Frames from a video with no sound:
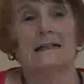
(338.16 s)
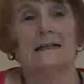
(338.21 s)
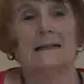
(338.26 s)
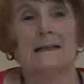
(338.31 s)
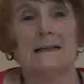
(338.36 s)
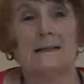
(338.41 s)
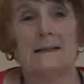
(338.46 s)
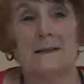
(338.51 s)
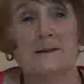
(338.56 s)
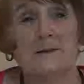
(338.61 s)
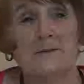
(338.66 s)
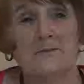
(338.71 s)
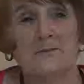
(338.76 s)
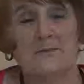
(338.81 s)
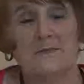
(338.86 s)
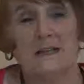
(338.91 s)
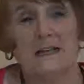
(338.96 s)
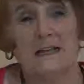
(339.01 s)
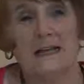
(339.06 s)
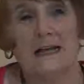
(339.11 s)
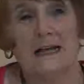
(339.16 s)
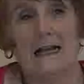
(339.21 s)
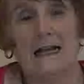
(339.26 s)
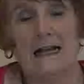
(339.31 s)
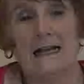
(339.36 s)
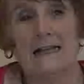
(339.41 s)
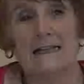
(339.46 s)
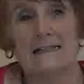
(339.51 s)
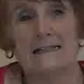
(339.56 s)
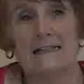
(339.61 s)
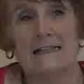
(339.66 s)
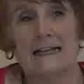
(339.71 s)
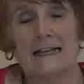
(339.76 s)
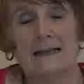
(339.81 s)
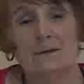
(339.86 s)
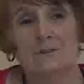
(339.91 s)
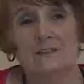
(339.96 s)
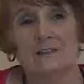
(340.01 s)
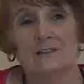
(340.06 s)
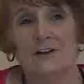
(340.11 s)
And
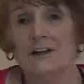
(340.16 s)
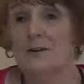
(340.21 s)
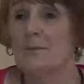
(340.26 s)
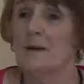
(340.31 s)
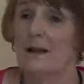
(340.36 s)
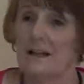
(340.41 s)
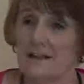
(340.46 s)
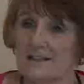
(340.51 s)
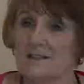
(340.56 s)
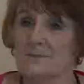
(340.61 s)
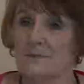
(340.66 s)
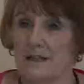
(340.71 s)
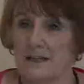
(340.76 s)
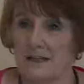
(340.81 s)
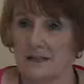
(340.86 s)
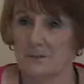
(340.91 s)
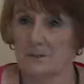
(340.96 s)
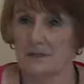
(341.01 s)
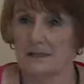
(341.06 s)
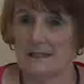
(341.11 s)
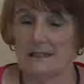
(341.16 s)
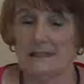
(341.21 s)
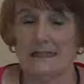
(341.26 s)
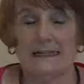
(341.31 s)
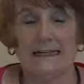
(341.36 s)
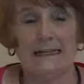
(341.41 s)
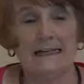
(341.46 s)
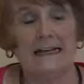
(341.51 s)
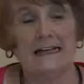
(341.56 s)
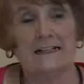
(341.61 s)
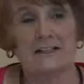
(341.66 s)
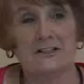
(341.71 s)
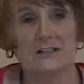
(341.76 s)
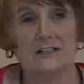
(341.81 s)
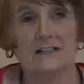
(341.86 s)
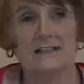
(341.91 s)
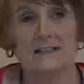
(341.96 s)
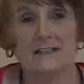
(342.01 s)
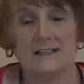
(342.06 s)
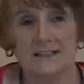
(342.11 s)
he was a very plain speaking man. He
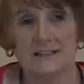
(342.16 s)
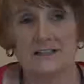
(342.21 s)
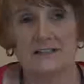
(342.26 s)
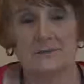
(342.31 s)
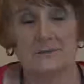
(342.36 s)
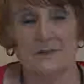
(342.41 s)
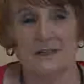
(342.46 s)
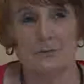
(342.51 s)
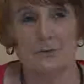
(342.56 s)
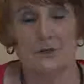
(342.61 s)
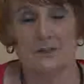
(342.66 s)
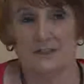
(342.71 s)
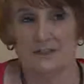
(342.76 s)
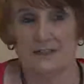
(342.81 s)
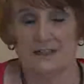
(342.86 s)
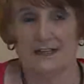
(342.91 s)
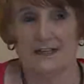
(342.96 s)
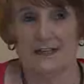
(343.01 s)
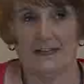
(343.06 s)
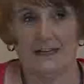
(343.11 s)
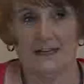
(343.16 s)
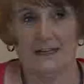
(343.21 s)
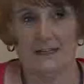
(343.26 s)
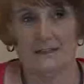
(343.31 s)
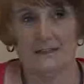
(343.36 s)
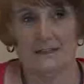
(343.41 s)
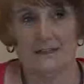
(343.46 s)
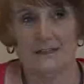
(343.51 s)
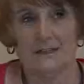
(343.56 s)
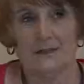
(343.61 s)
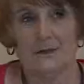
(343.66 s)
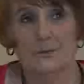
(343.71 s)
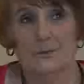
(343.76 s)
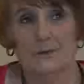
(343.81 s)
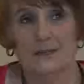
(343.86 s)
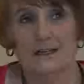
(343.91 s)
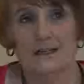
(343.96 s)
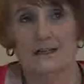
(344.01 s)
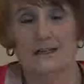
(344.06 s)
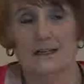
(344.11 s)
actually said to me one day, I'd
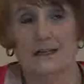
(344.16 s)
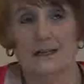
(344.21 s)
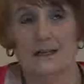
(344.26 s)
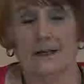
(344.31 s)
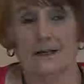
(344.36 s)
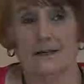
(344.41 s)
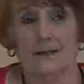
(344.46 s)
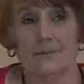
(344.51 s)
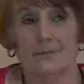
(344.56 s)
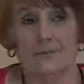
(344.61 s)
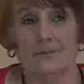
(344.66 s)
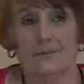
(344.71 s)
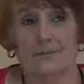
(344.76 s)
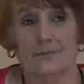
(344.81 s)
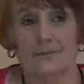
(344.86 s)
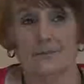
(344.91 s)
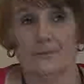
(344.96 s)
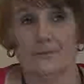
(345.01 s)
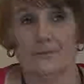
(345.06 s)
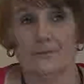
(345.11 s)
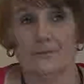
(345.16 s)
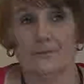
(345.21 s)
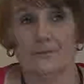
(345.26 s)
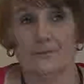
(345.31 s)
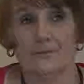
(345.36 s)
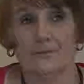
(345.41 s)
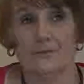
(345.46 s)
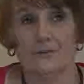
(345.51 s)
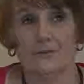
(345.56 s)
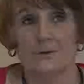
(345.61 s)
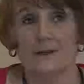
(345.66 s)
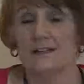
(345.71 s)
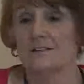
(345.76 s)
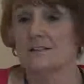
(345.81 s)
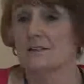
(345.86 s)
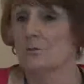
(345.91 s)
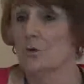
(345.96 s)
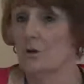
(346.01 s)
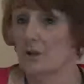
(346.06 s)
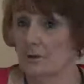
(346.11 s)
been doing
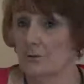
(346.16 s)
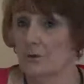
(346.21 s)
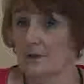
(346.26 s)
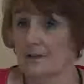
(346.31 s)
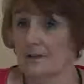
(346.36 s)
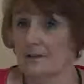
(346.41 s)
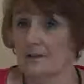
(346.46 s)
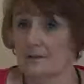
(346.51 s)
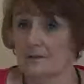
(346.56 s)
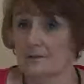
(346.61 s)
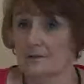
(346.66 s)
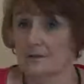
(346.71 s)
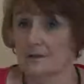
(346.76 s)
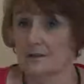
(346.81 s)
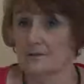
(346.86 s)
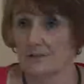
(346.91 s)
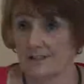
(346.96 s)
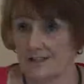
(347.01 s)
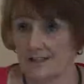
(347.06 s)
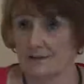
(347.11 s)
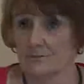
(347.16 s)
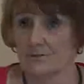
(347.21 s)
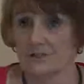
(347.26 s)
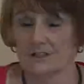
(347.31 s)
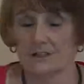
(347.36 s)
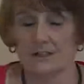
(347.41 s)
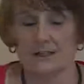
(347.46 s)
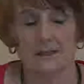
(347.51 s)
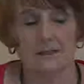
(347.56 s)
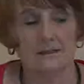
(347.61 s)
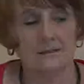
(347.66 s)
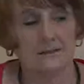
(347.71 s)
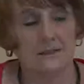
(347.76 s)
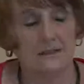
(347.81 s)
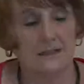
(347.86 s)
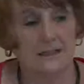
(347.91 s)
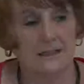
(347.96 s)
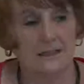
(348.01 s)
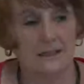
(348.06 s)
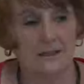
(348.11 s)
some work with the reception class
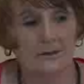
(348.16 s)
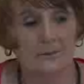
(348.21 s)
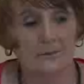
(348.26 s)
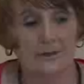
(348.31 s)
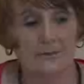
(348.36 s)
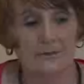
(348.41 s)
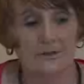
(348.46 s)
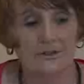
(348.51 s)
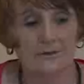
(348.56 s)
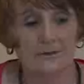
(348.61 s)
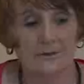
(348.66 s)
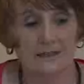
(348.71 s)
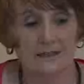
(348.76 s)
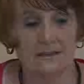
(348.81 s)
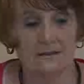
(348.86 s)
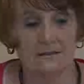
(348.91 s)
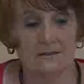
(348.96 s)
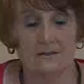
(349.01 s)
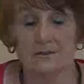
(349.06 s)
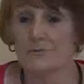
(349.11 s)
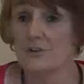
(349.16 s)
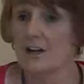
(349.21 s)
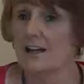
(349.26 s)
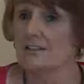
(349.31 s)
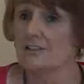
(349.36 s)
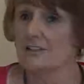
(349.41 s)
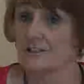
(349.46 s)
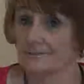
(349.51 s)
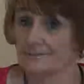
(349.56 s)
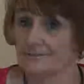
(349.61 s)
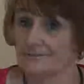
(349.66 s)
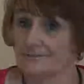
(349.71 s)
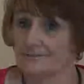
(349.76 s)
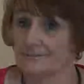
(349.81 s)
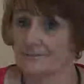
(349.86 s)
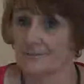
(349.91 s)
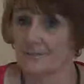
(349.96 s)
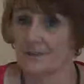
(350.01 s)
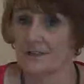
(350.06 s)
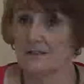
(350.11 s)
and we were doing subtraction
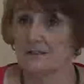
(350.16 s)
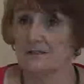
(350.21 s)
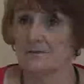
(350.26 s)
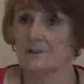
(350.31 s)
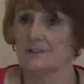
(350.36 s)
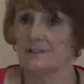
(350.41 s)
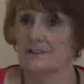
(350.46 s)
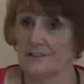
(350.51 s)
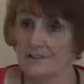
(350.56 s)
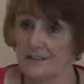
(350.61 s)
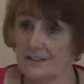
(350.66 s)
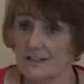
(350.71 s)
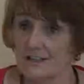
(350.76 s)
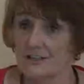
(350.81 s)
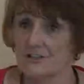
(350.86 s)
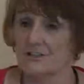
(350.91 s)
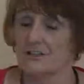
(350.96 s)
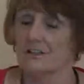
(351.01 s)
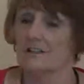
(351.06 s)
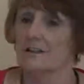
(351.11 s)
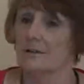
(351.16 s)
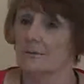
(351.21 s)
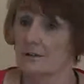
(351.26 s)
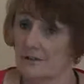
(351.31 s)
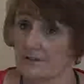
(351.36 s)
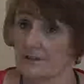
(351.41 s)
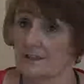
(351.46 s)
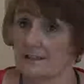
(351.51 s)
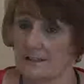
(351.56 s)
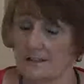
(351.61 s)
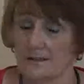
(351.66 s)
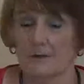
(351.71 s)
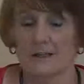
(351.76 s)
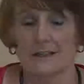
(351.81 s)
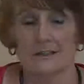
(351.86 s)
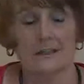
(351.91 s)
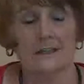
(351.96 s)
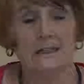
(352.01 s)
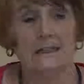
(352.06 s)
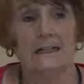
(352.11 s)
because we'd done addition and they were getting
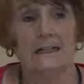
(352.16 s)
quite good.